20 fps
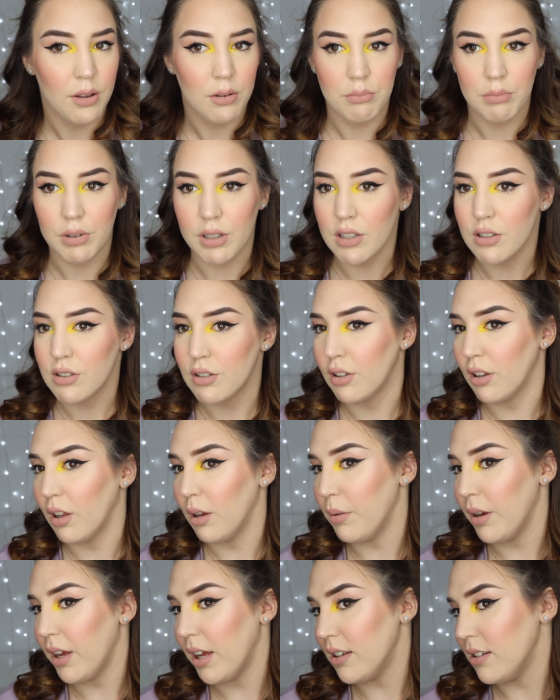but it's
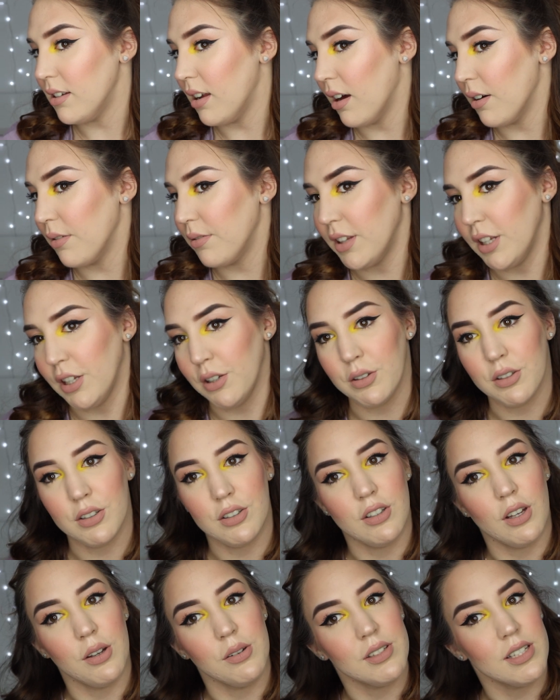glowy enough that you could
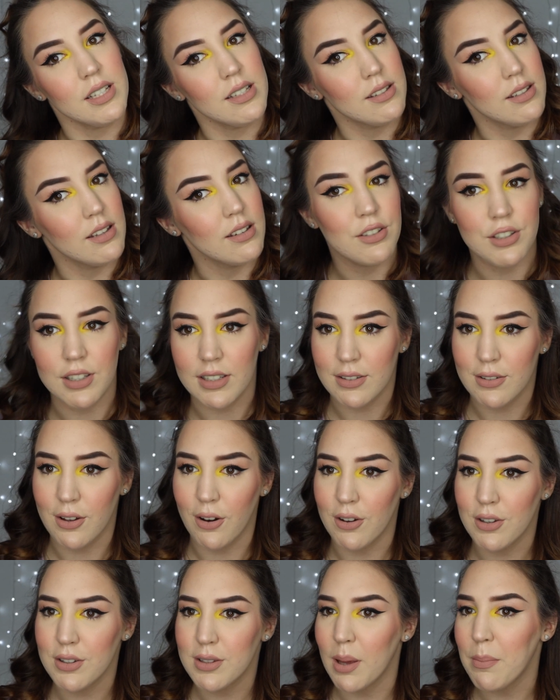notice that she's
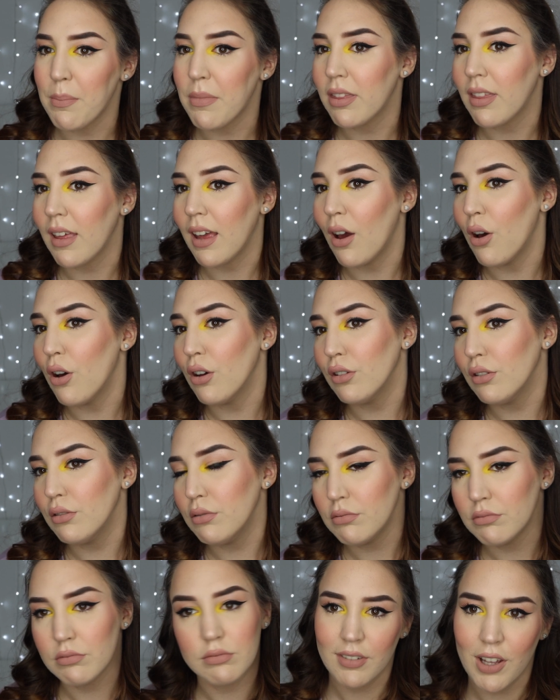got something
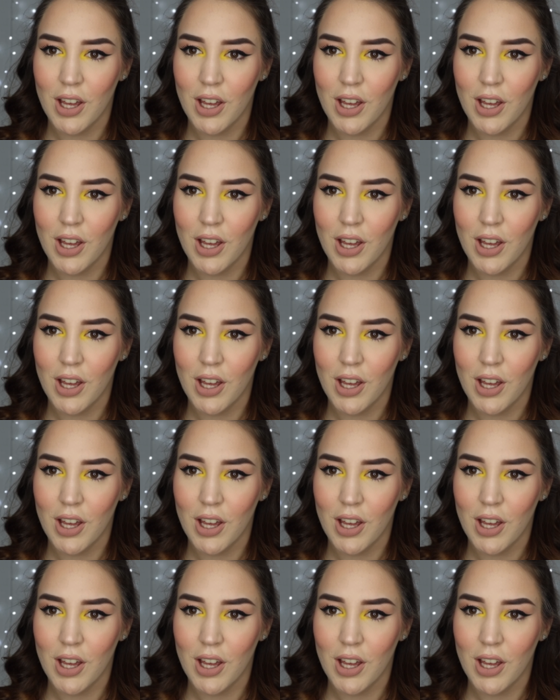on.